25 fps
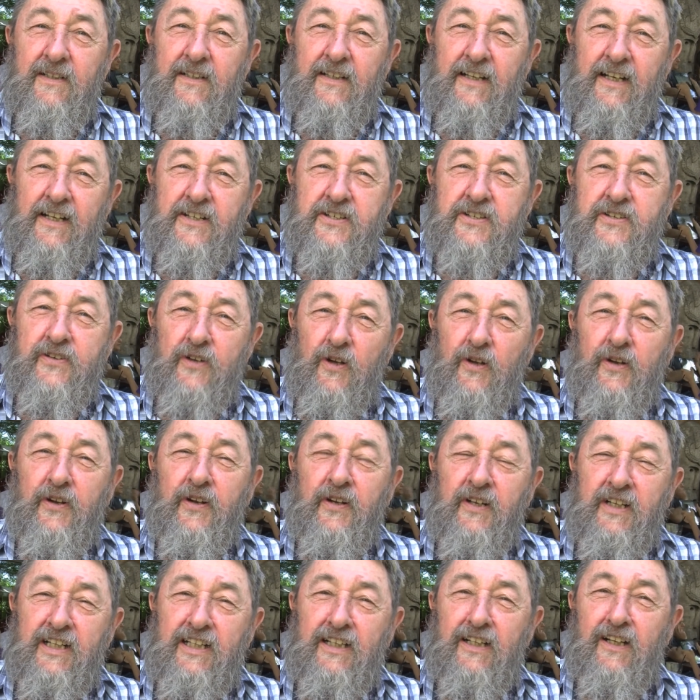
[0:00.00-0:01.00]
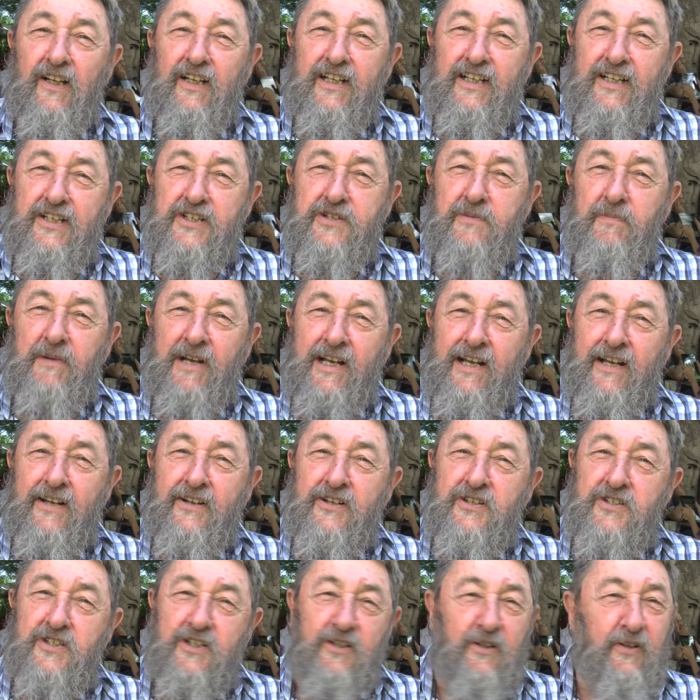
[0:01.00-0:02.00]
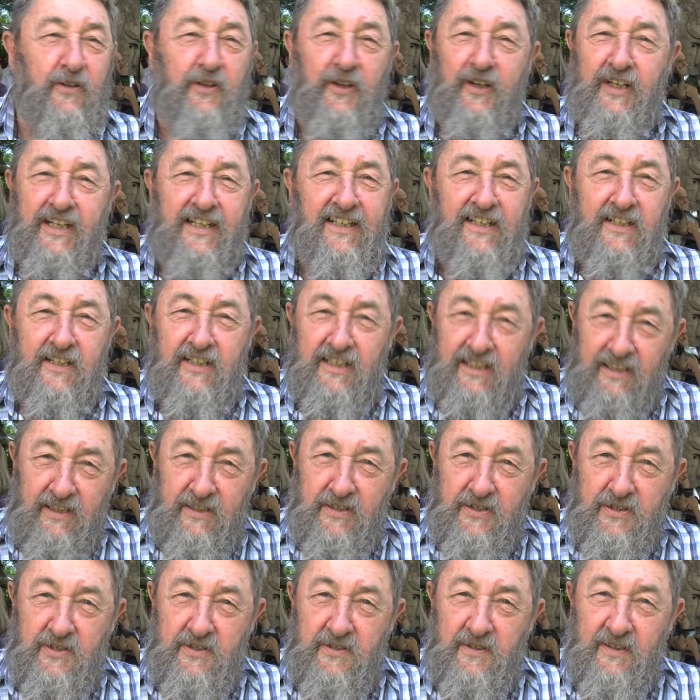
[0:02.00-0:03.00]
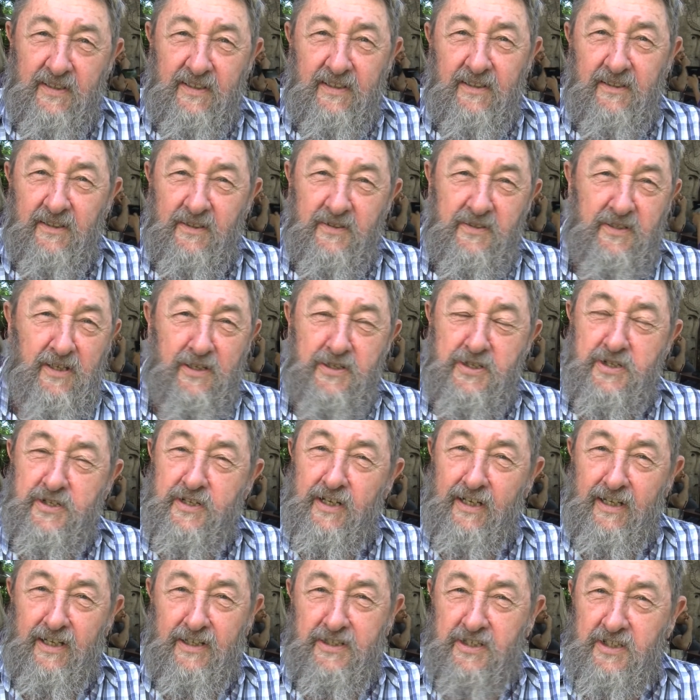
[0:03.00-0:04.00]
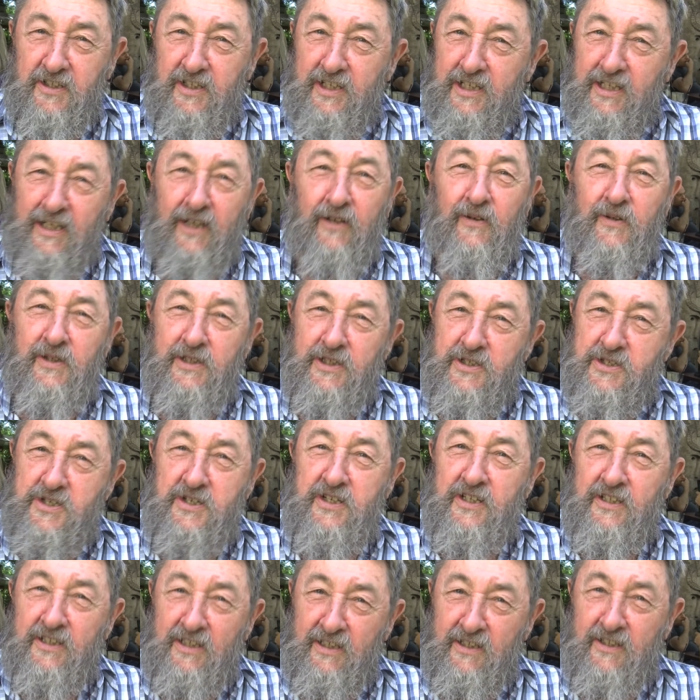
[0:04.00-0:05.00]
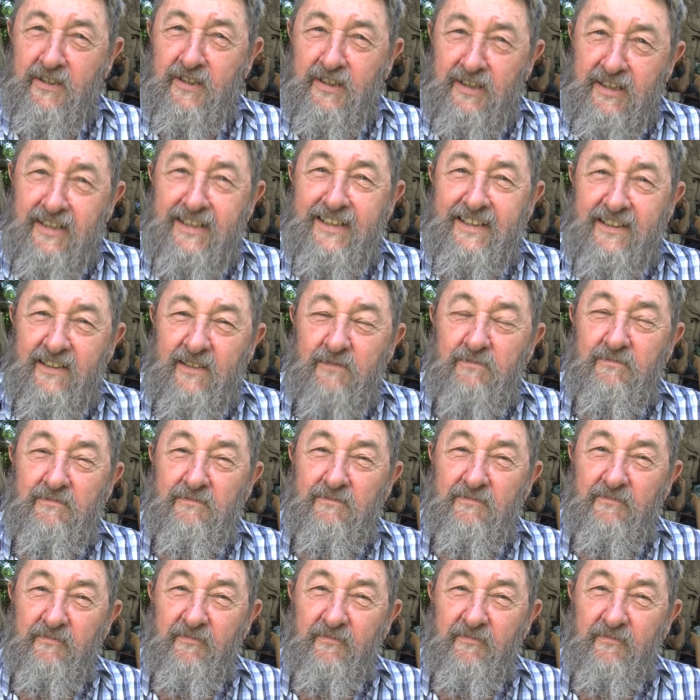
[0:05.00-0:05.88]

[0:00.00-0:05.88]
It's not nearly as bad as you think it is. Just ask the OECD.